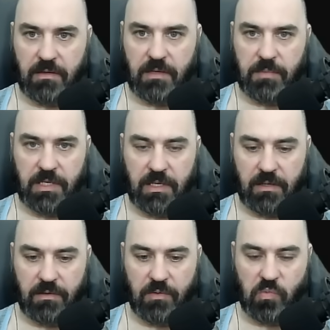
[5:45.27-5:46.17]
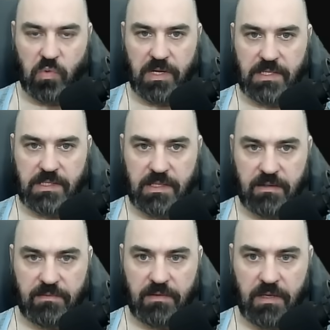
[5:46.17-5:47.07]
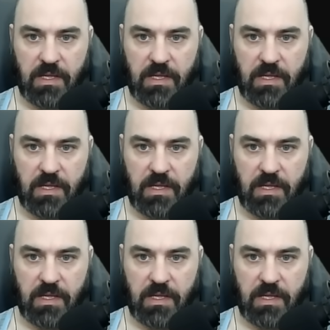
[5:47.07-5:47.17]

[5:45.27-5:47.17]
going to be under 1 div,